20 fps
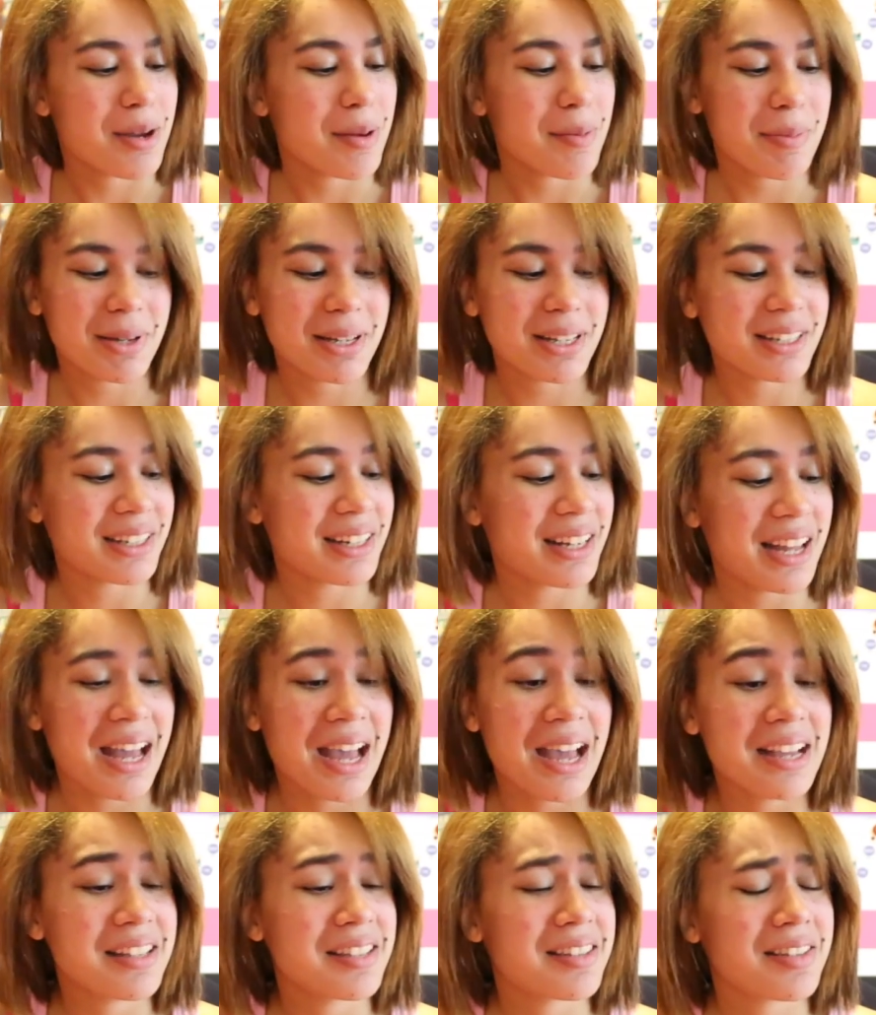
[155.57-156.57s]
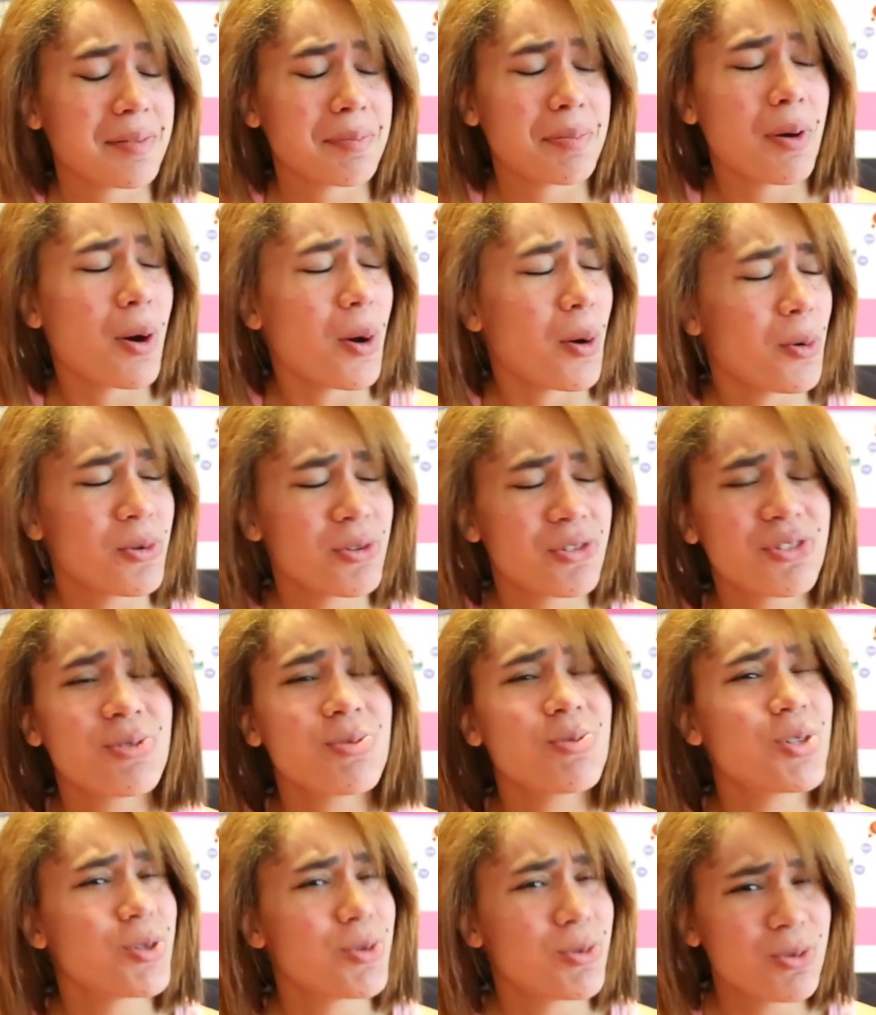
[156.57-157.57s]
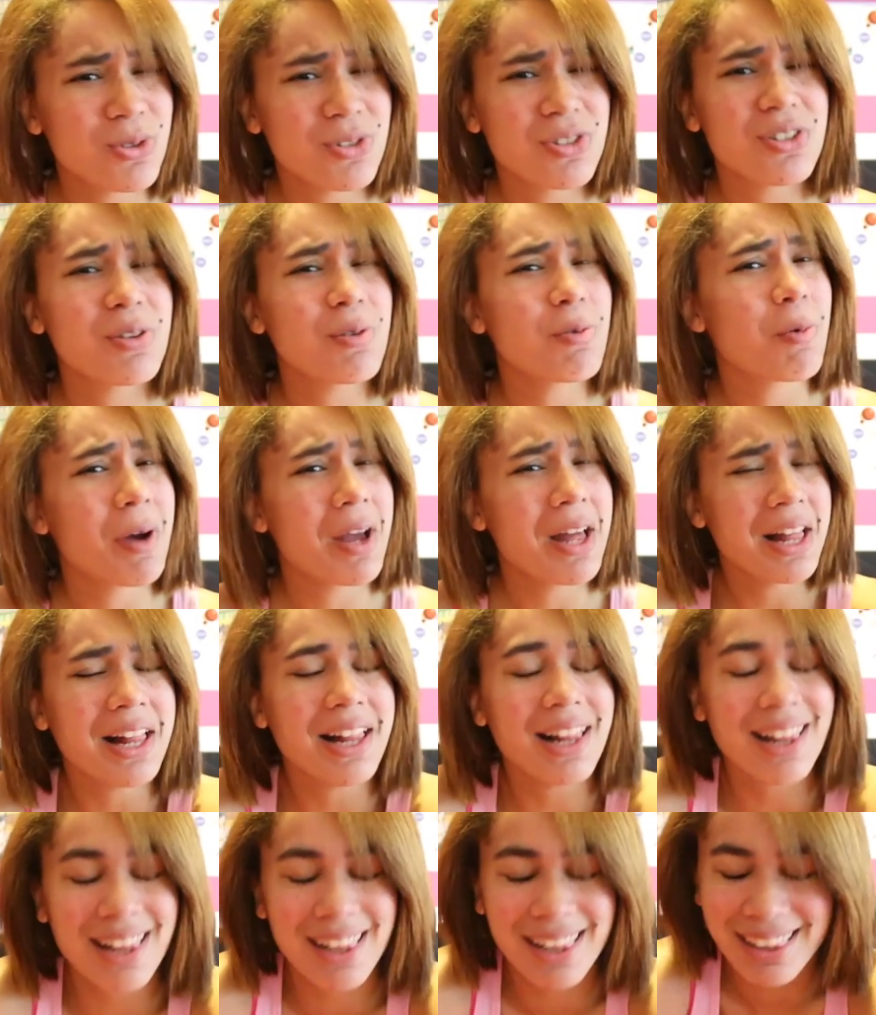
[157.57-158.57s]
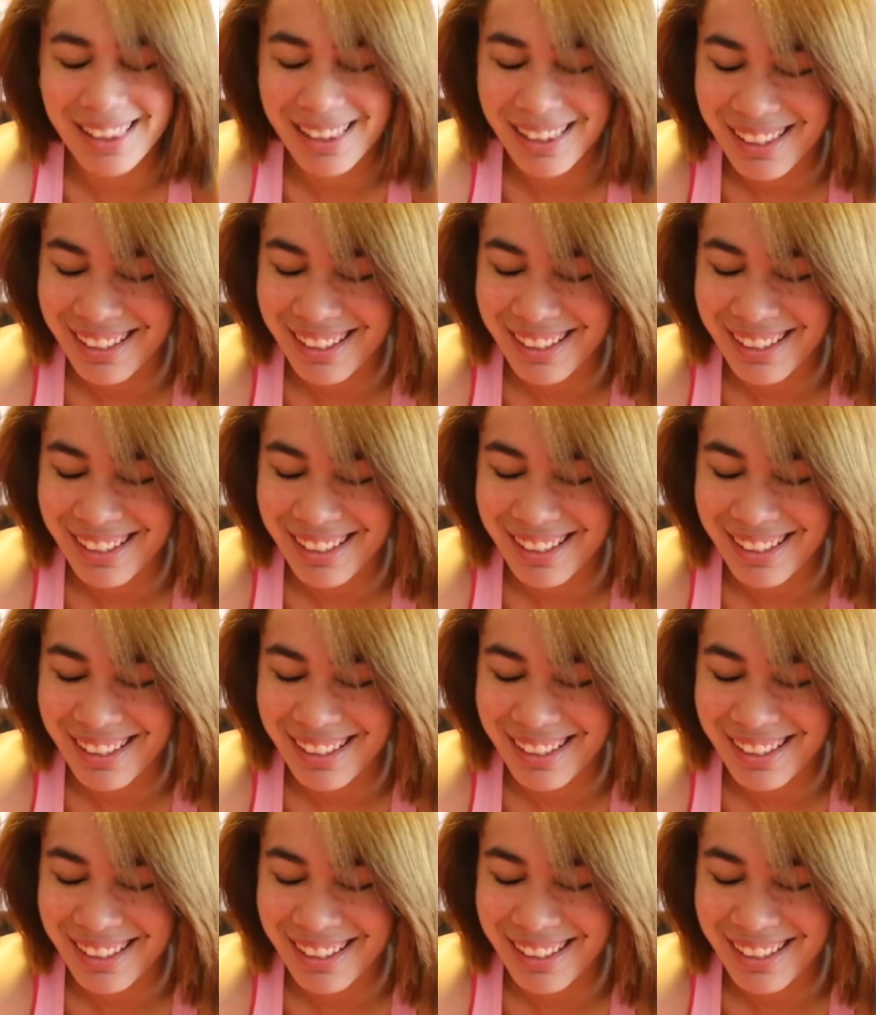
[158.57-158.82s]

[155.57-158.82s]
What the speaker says: But I suppose you used it well.